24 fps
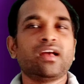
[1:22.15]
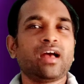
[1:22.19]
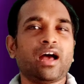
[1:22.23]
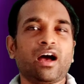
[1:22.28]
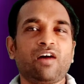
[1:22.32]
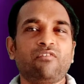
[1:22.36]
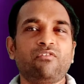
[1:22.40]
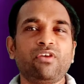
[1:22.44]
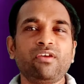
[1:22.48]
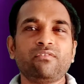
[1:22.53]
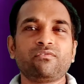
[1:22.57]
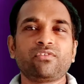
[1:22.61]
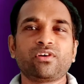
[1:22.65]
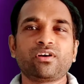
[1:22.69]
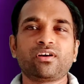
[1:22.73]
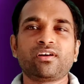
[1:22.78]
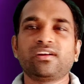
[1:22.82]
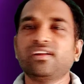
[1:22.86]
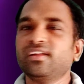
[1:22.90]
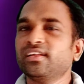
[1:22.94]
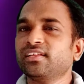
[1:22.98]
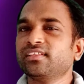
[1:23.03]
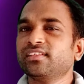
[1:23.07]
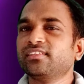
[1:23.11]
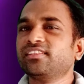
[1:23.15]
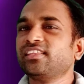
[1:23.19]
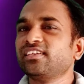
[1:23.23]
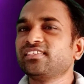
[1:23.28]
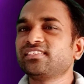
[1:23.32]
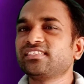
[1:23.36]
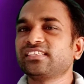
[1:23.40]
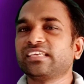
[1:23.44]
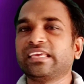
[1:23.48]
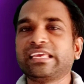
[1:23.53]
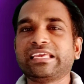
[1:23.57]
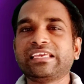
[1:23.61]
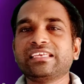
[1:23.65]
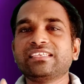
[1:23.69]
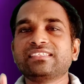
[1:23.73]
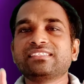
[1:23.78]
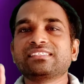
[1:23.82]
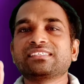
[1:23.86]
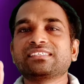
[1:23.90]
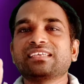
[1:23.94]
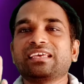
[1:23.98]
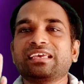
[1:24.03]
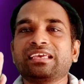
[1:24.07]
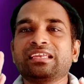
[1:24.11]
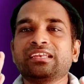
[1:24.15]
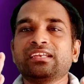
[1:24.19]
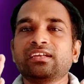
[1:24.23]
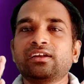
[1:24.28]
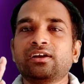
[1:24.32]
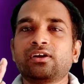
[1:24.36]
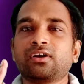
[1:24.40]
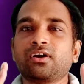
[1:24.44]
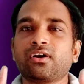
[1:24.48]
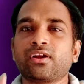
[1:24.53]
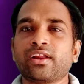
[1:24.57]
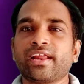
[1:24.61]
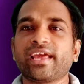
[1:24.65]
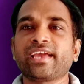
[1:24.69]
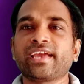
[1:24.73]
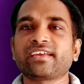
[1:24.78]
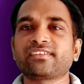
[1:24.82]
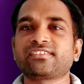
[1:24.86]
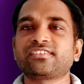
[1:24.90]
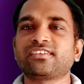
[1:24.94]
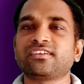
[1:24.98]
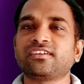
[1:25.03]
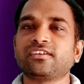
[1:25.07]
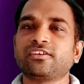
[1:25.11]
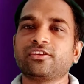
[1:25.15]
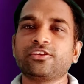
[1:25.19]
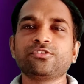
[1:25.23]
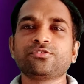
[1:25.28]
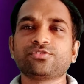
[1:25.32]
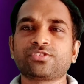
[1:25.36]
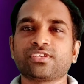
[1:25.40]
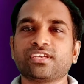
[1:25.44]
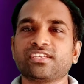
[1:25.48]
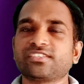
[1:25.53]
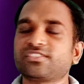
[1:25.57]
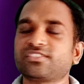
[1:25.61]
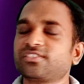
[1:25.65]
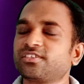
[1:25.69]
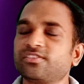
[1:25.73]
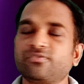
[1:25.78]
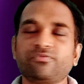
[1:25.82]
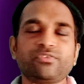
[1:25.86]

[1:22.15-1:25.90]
However, this is incorrect usage.